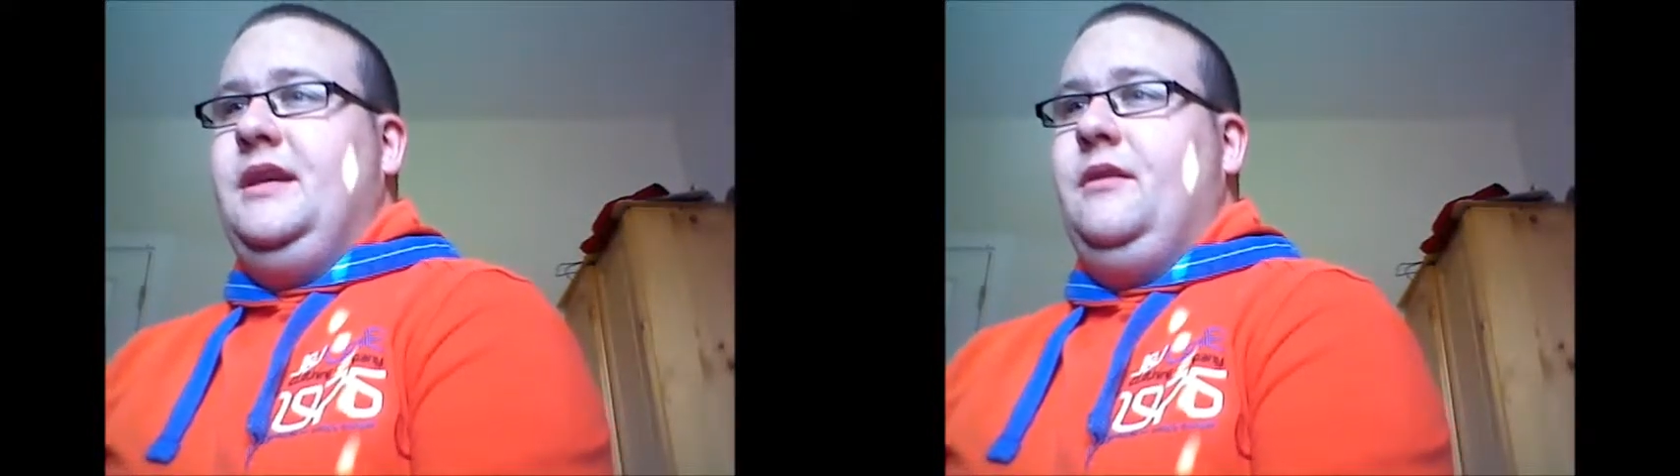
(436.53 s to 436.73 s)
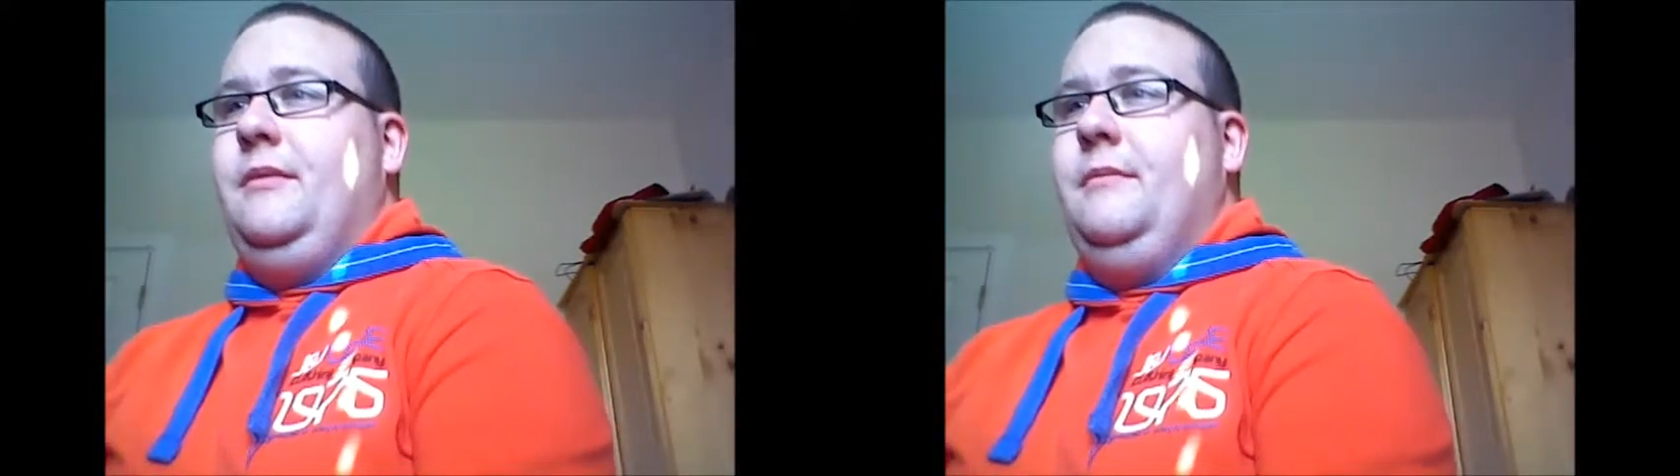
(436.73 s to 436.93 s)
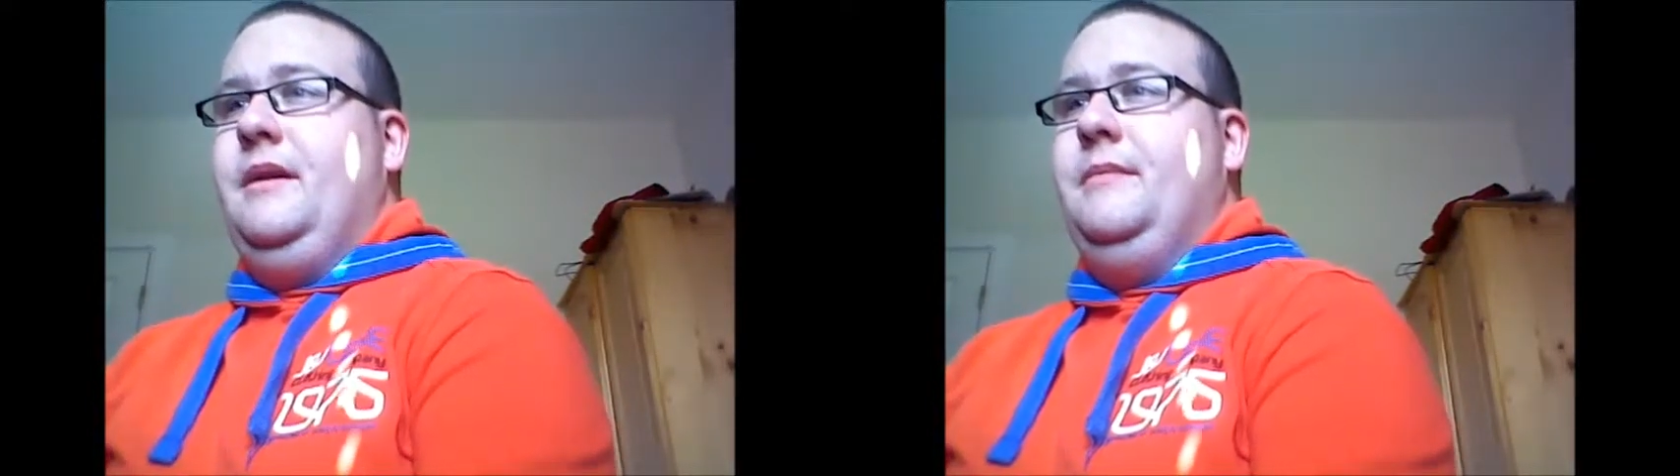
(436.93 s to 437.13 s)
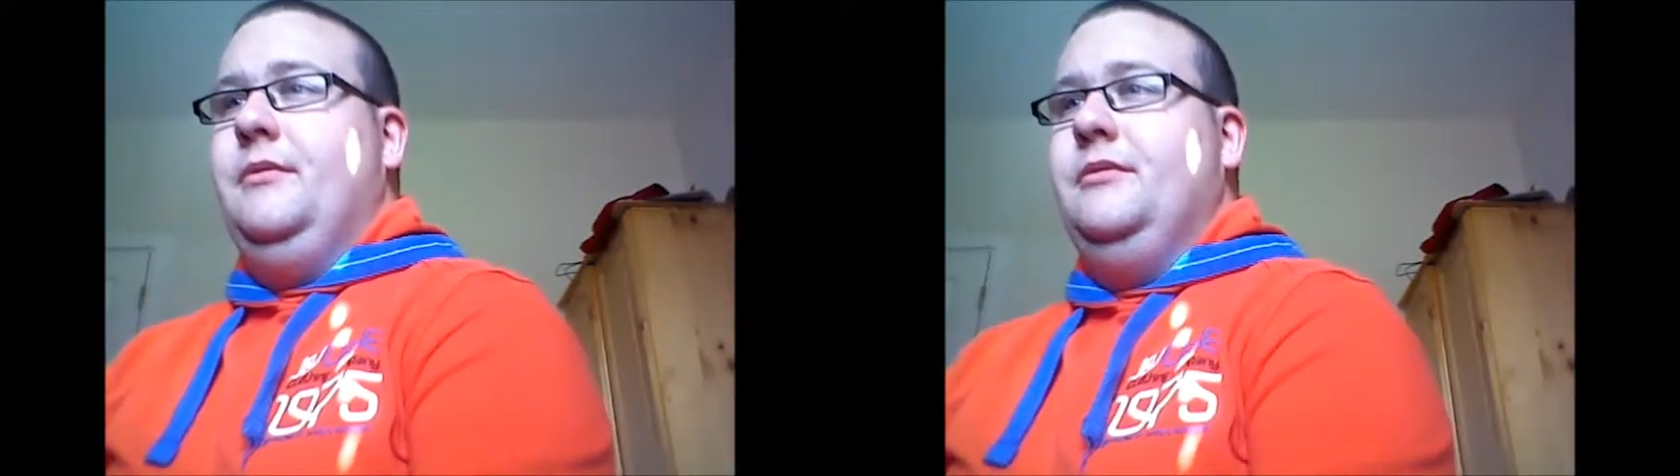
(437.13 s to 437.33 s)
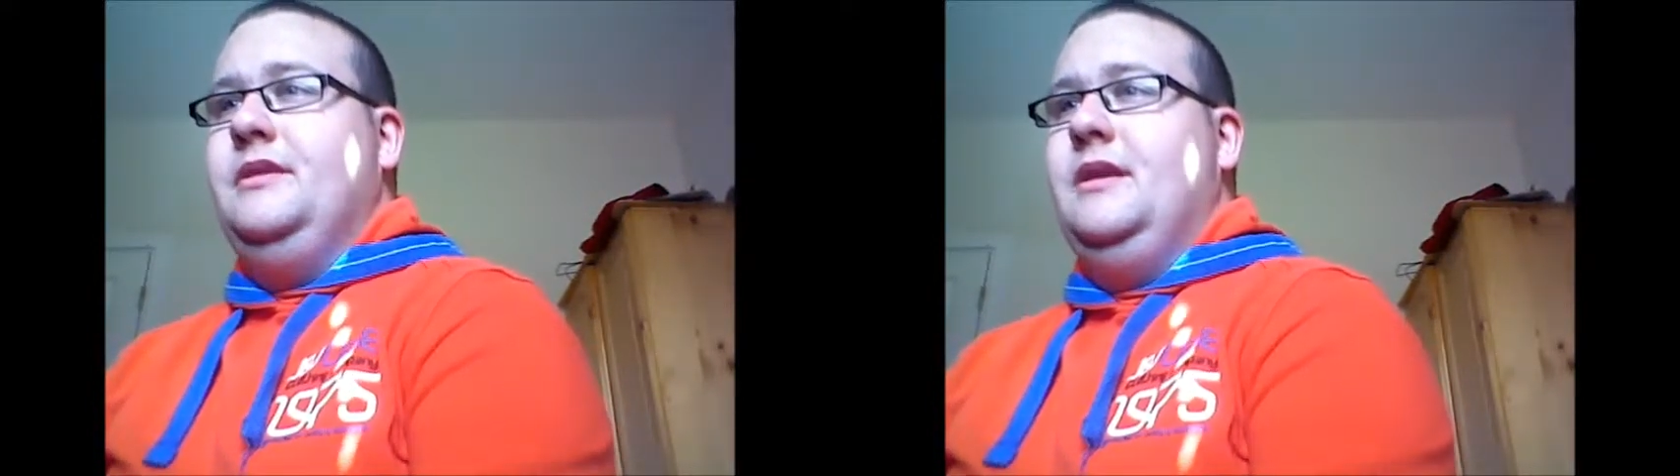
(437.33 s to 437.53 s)
Taker with a big
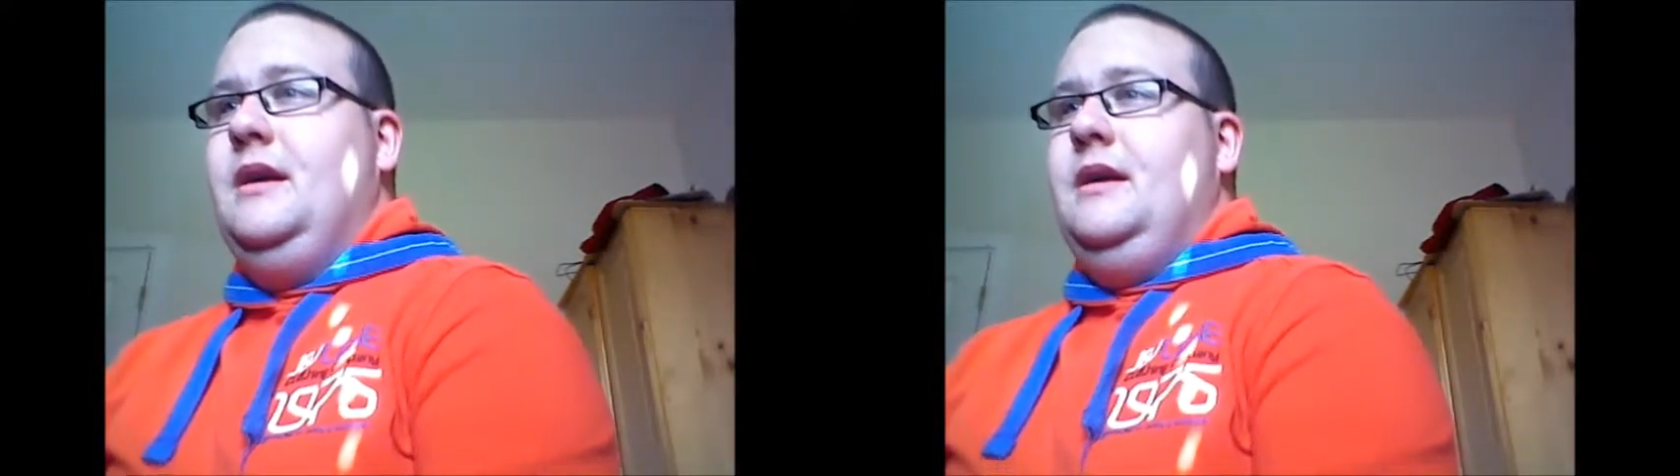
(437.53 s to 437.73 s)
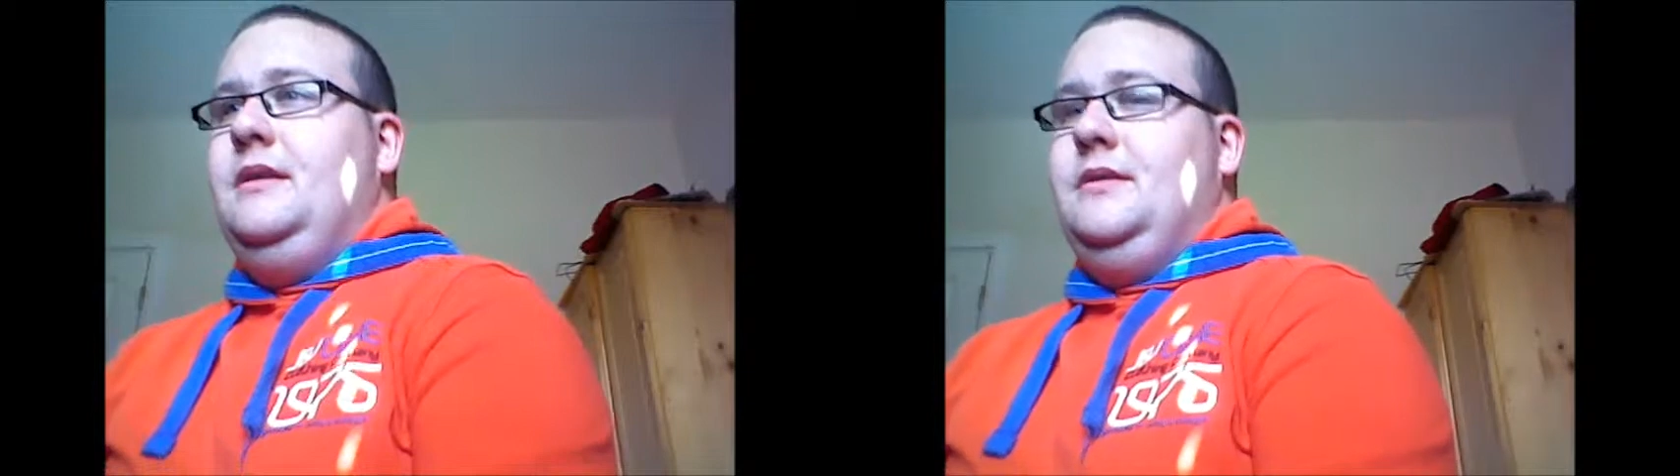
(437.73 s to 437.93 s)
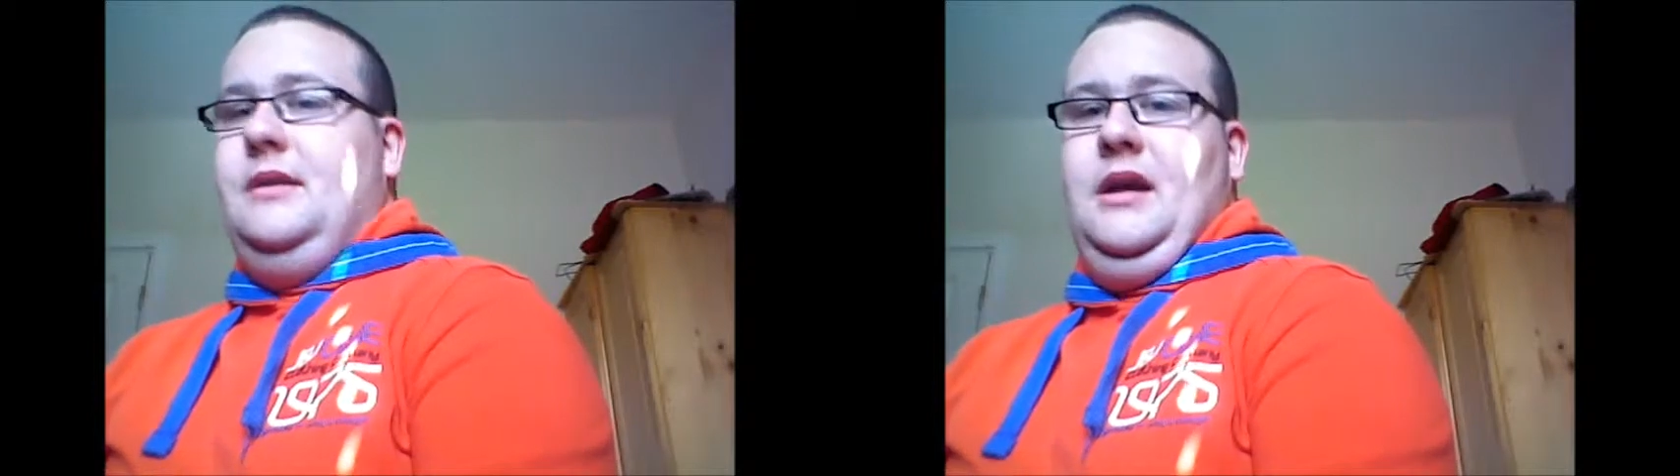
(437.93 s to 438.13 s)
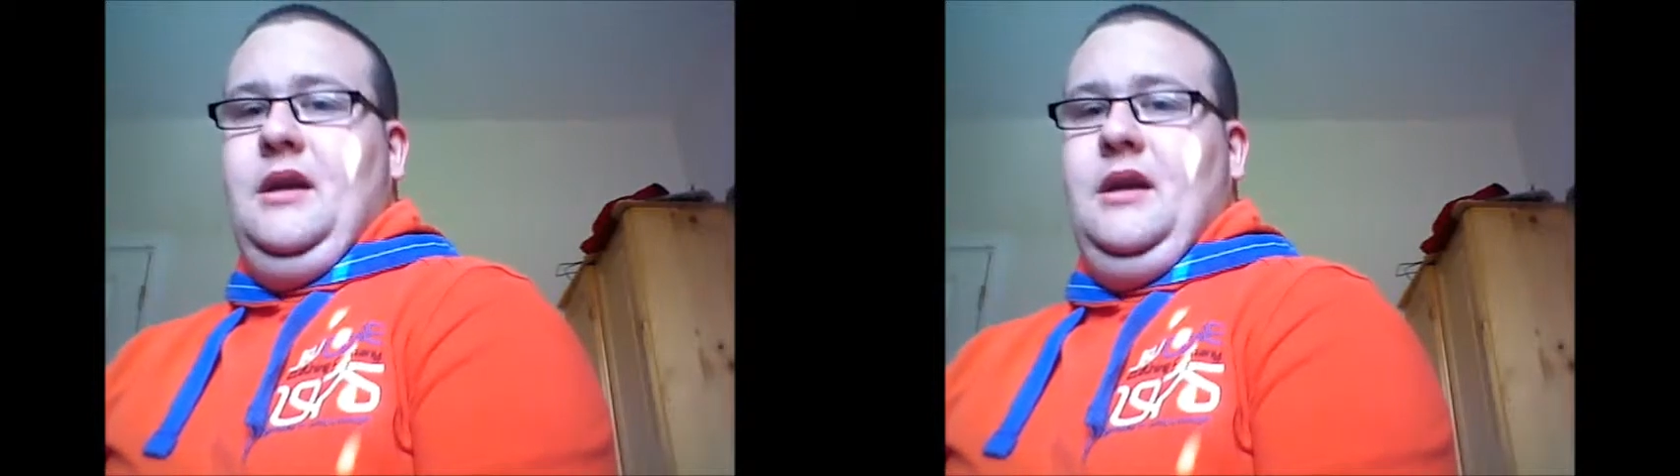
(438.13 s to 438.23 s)
boot to the